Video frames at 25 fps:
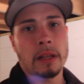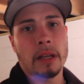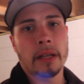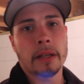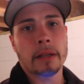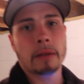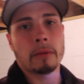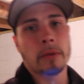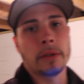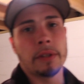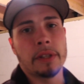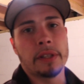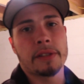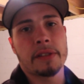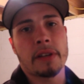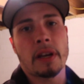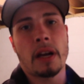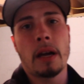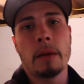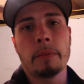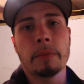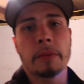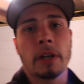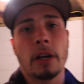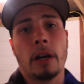like when the
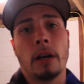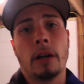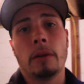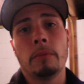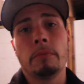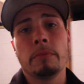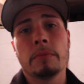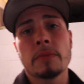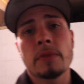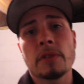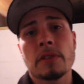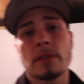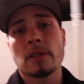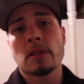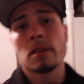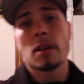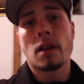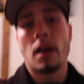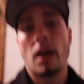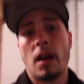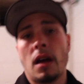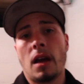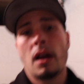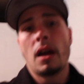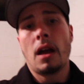time comes.
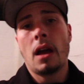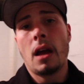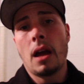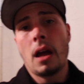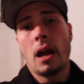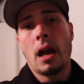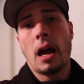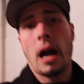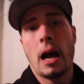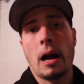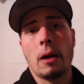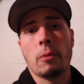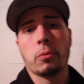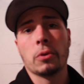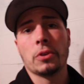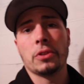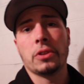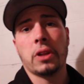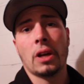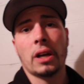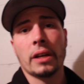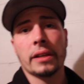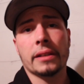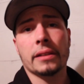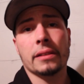I
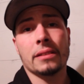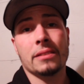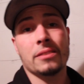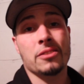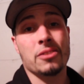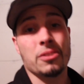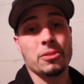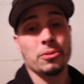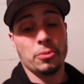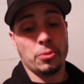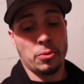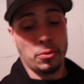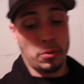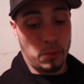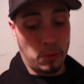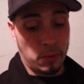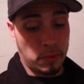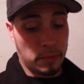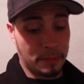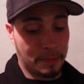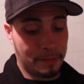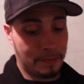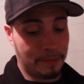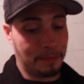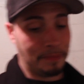would like to
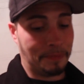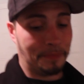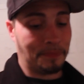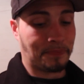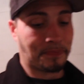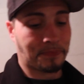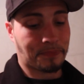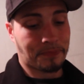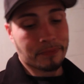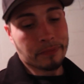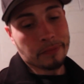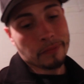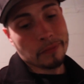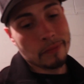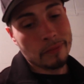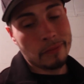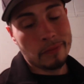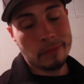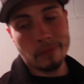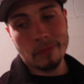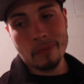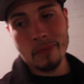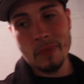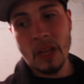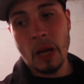
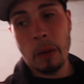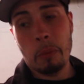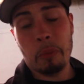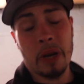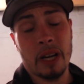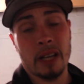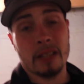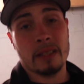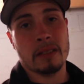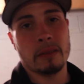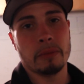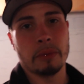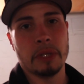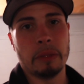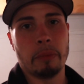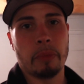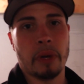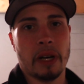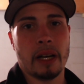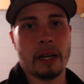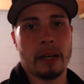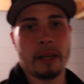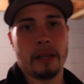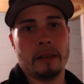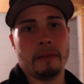possibly
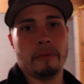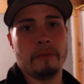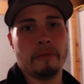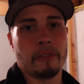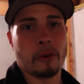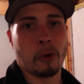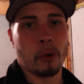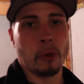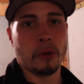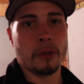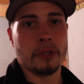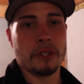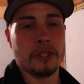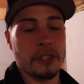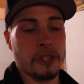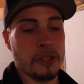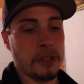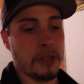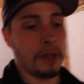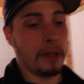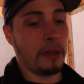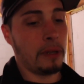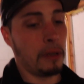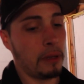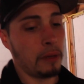buy
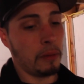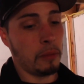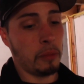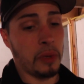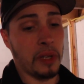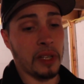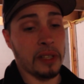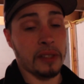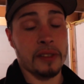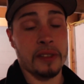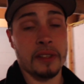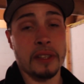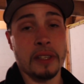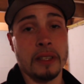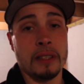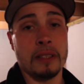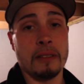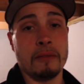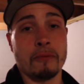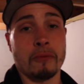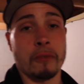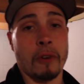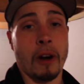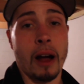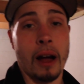forged
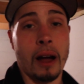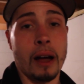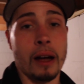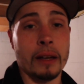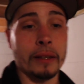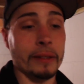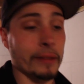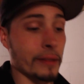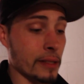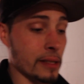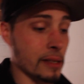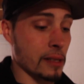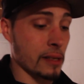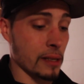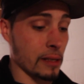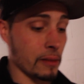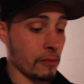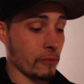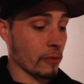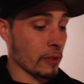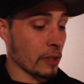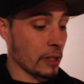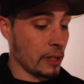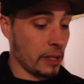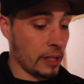piston rods
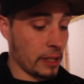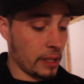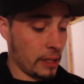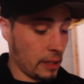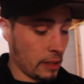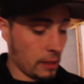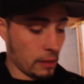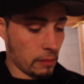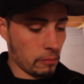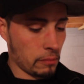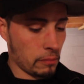and rings.